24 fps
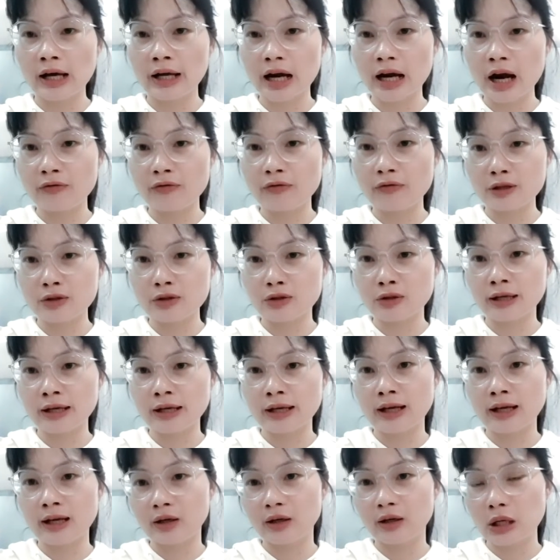in our
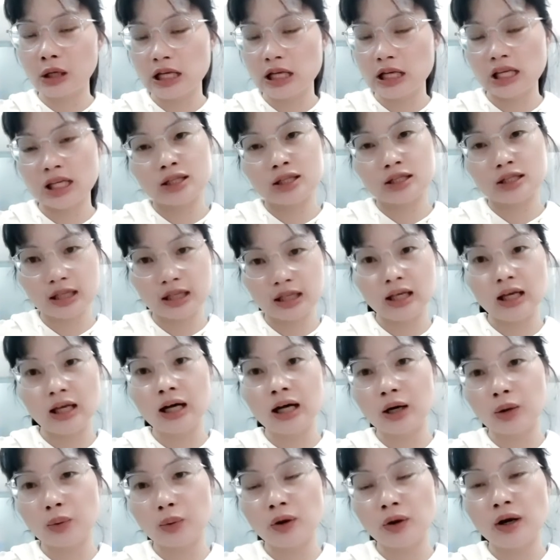factory
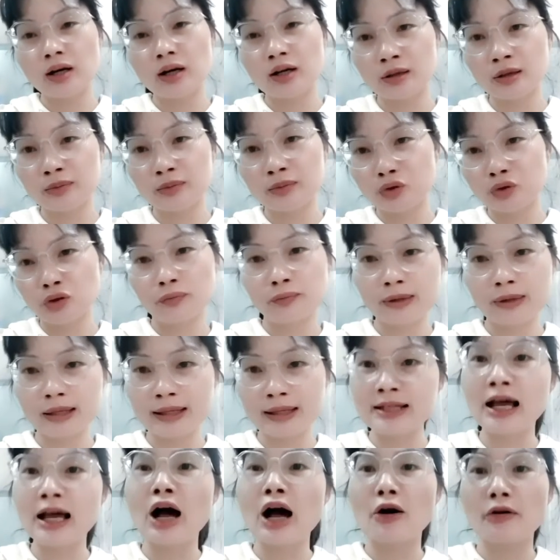is welcome to
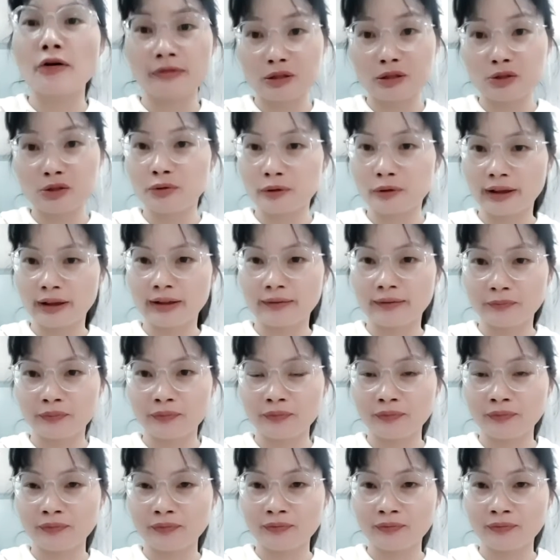visit our factory.